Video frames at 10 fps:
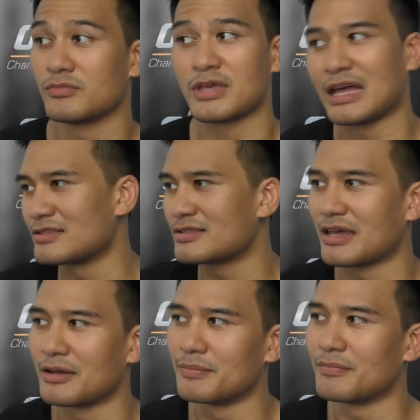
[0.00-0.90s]
can
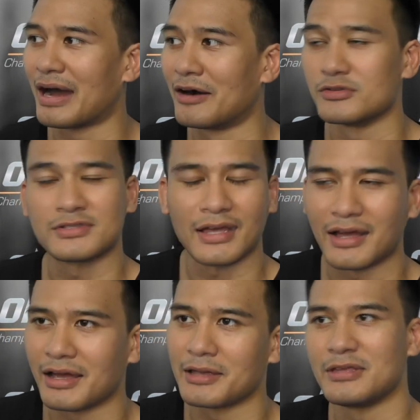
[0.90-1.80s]
stay
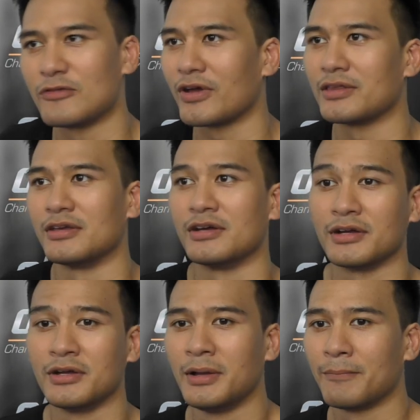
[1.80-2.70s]
outside, defend
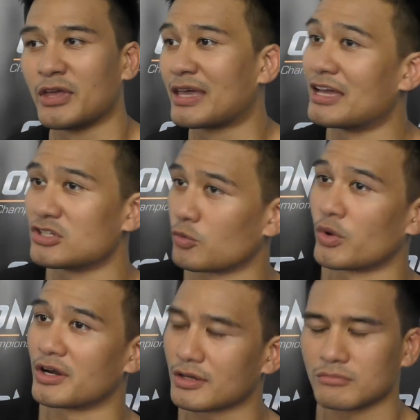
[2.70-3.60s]
the, the cage
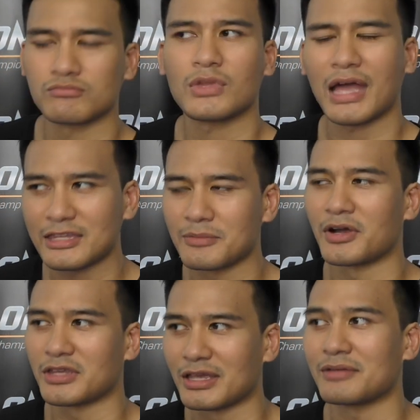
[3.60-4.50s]
work, I think
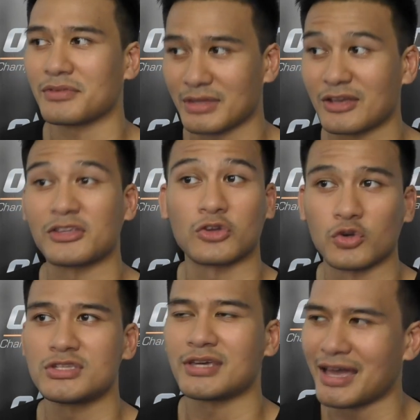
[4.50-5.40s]
Martin got a
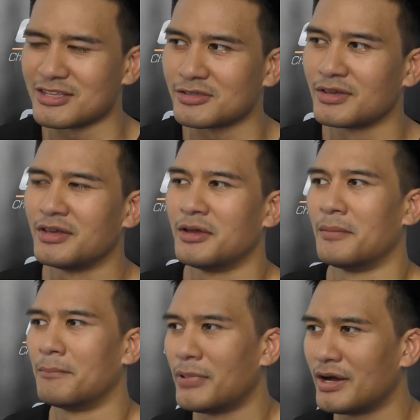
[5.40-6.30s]
good chance.
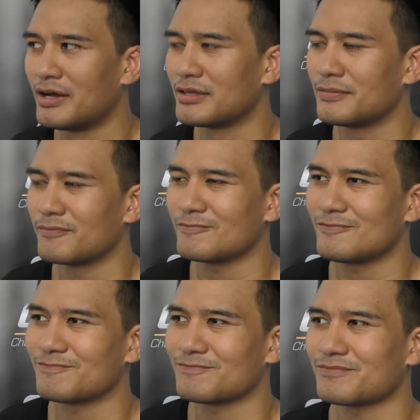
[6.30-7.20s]
But
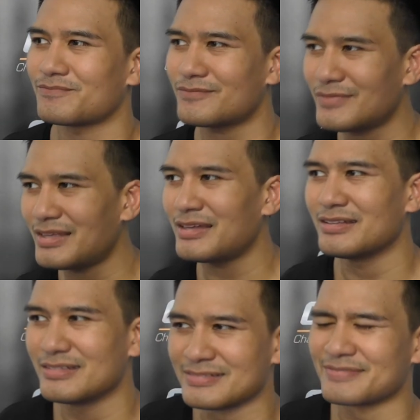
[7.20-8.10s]

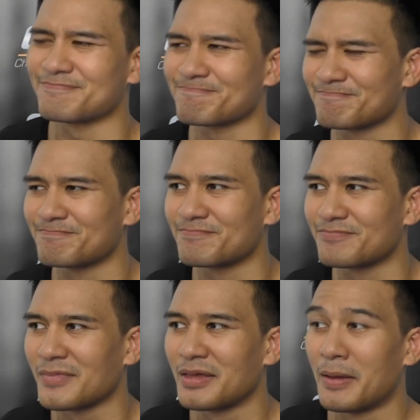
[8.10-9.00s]

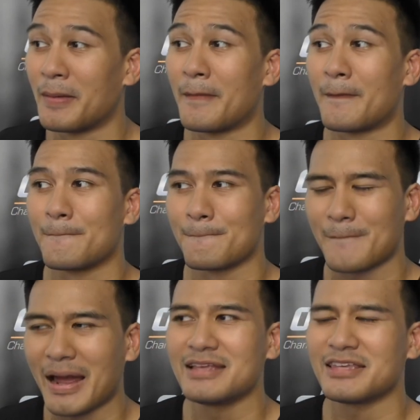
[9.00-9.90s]
mm,
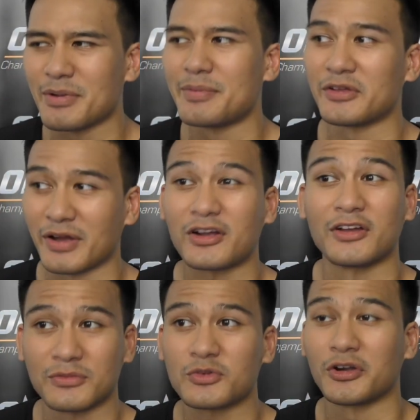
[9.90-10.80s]
I think Ribeiro
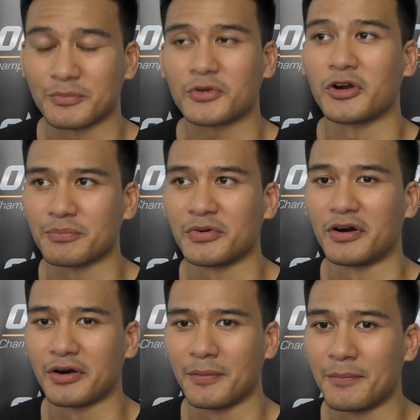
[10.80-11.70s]
got, got, got
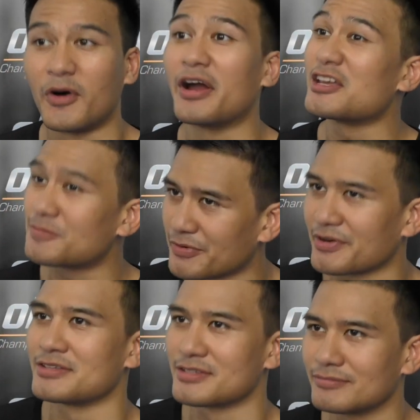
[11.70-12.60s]
more more
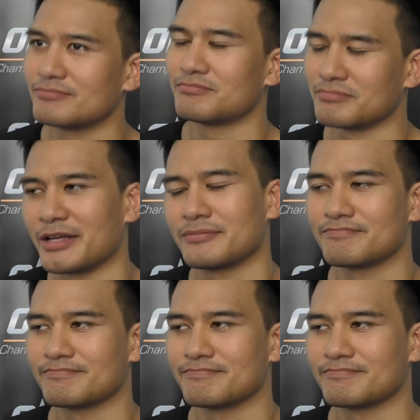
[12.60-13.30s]
experience. But